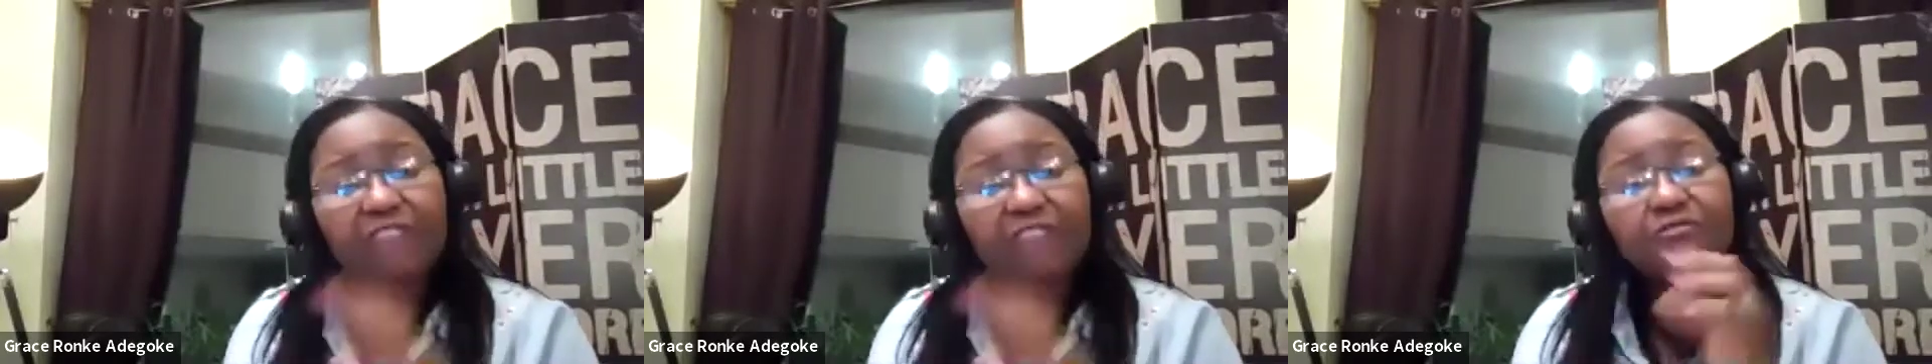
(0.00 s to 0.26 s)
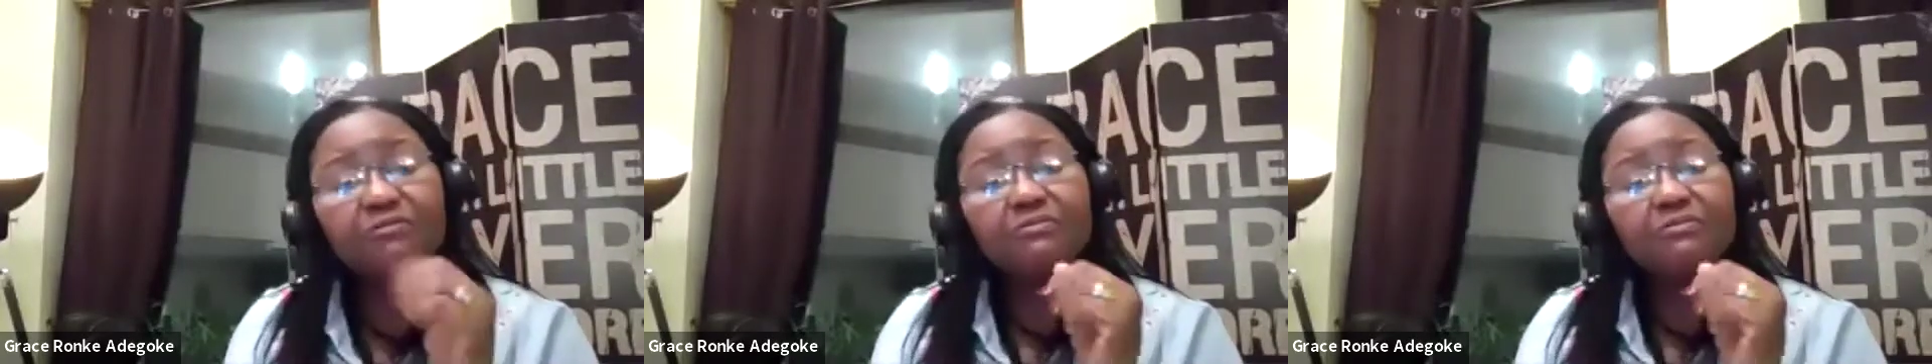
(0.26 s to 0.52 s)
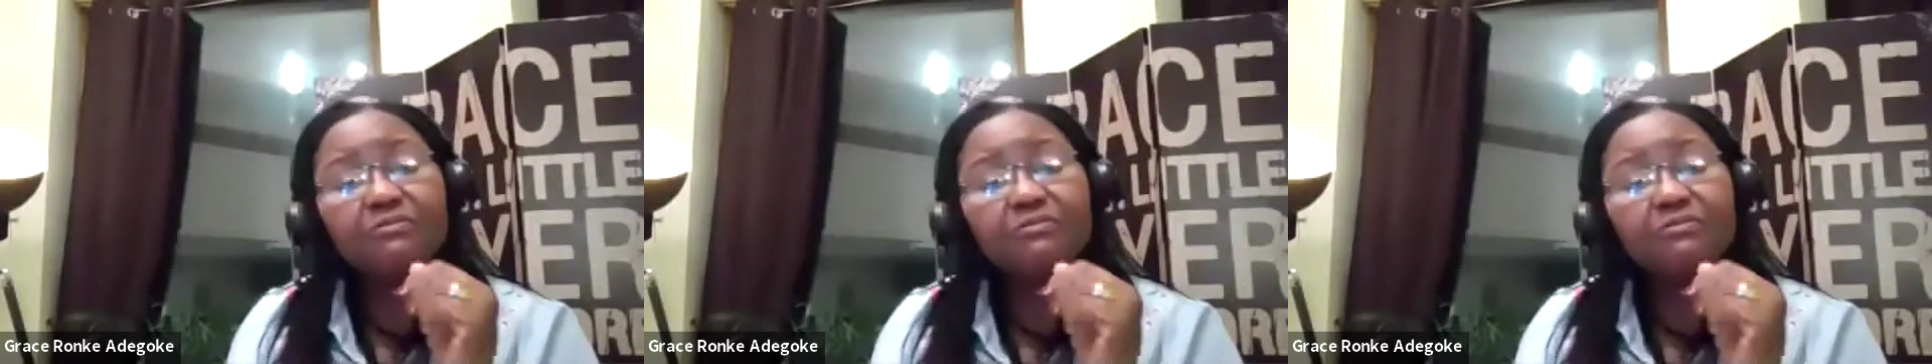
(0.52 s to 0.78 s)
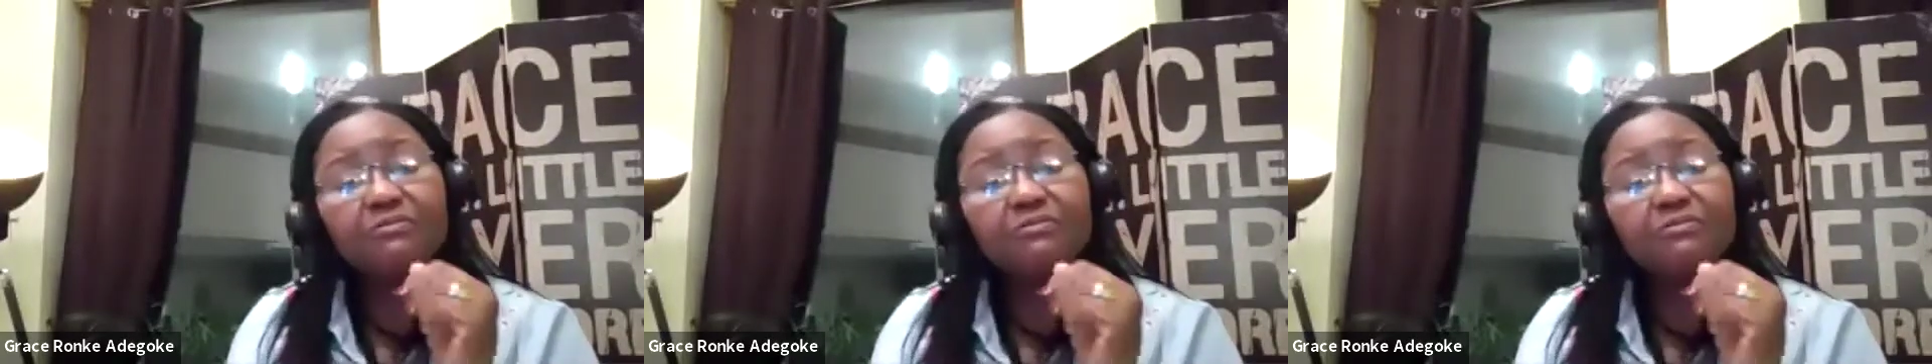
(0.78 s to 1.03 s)

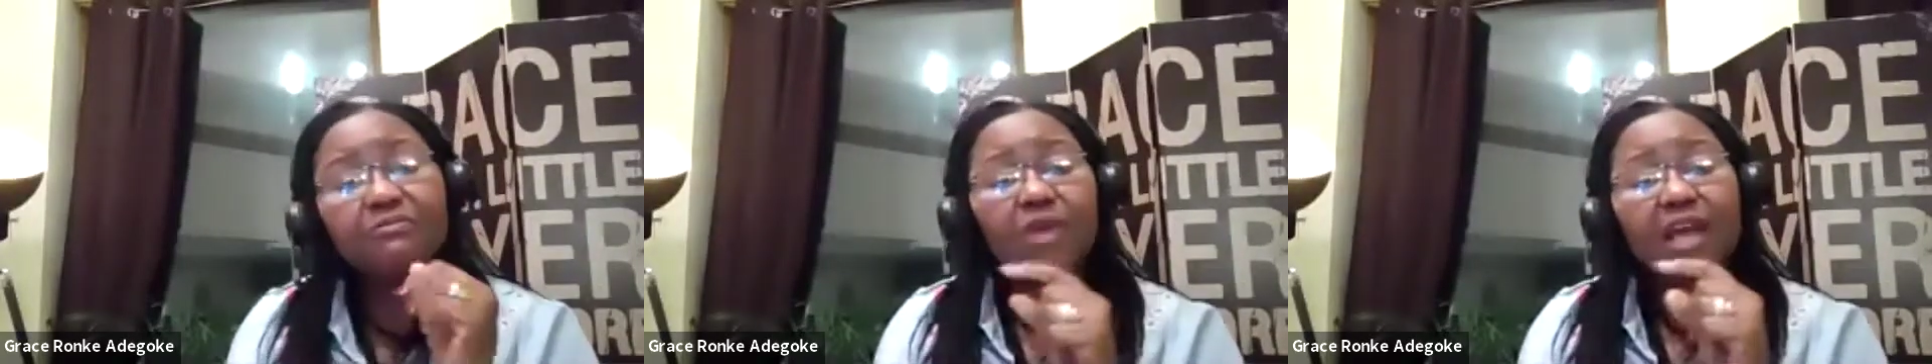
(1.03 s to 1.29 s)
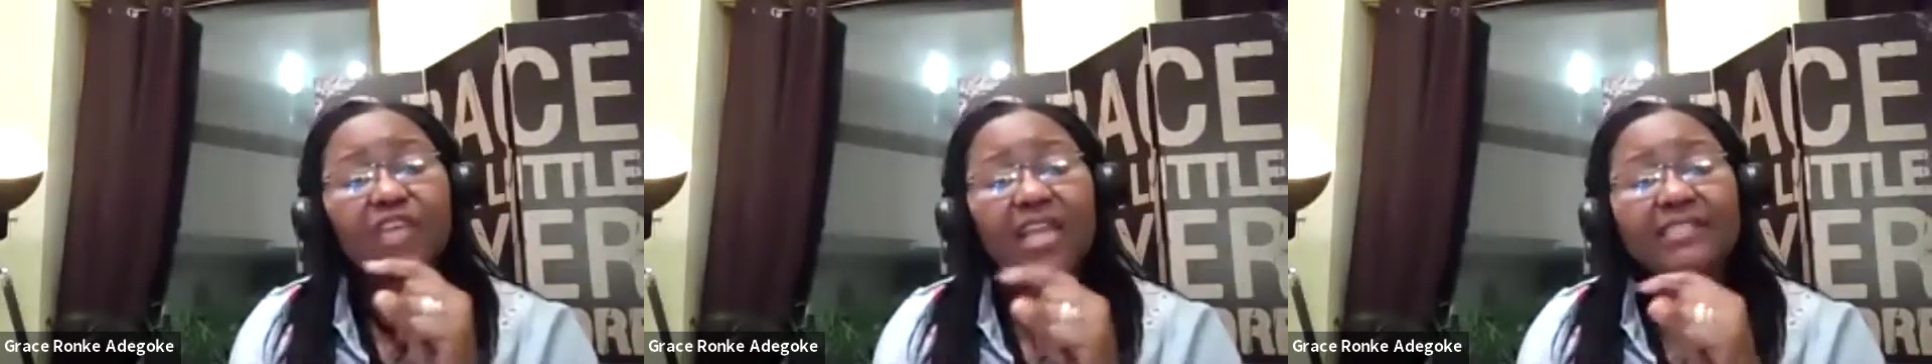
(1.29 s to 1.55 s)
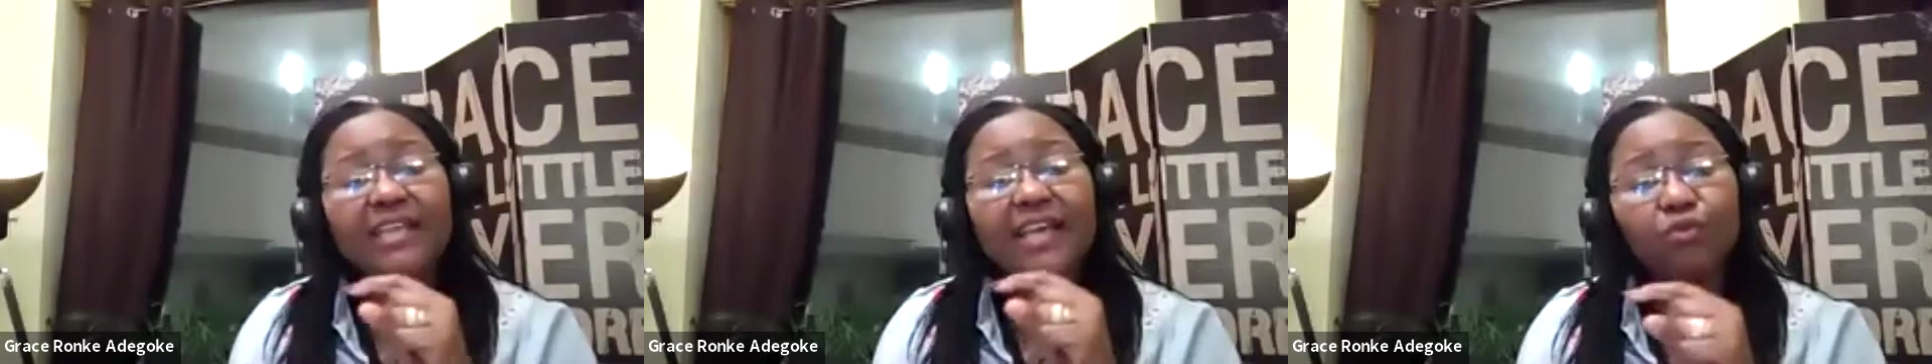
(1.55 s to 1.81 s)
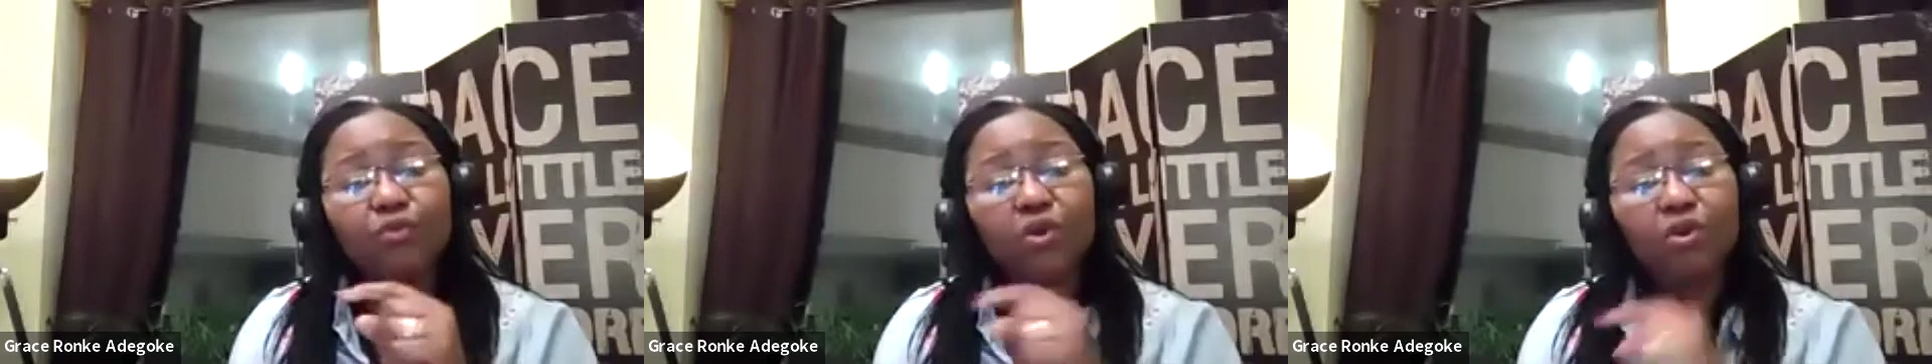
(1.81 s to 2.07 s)
million people actually
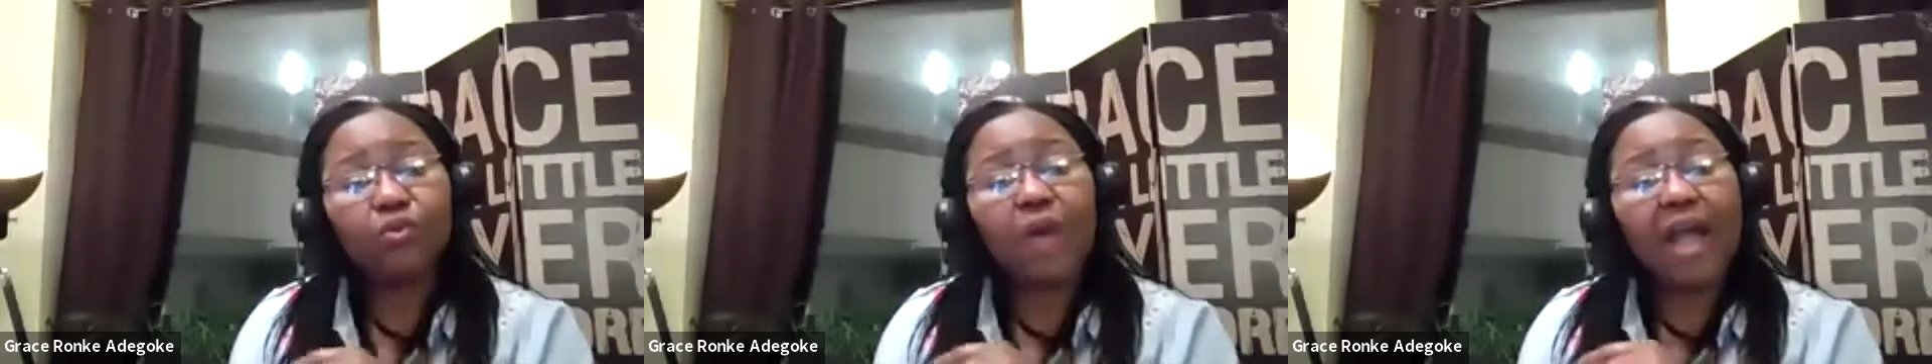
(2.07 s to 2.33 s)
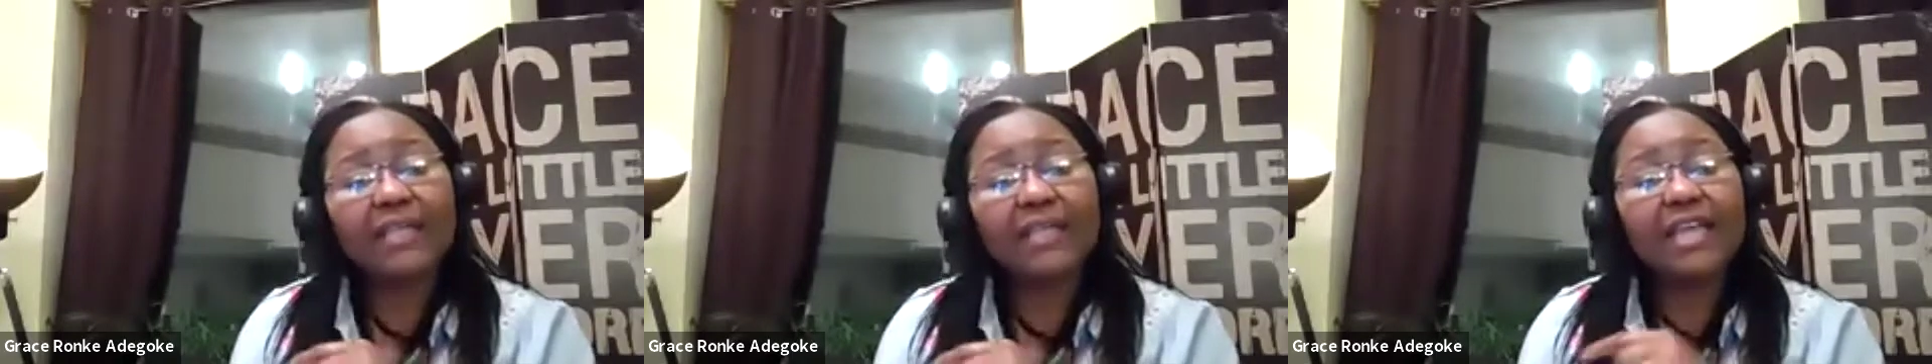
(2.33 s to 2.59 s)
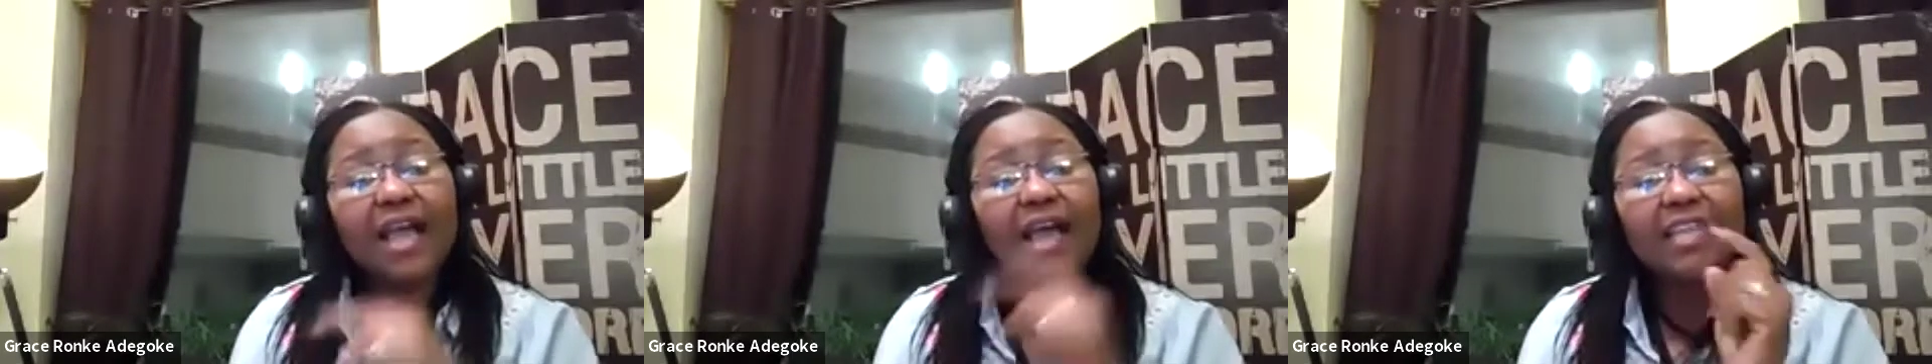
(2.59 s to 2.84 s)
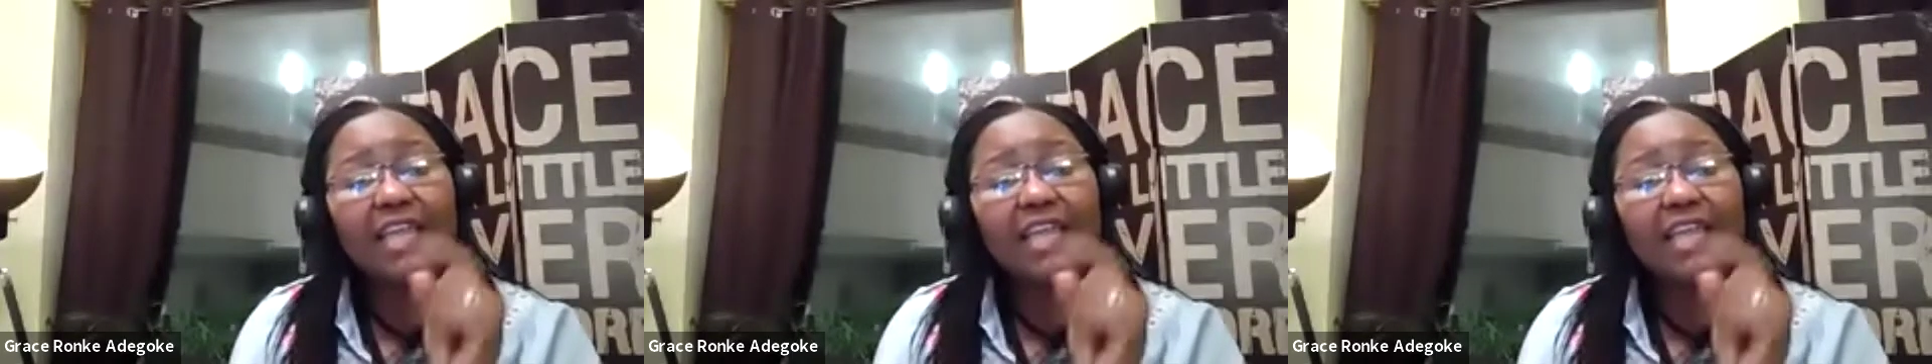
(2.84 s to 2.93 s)
died worldwide,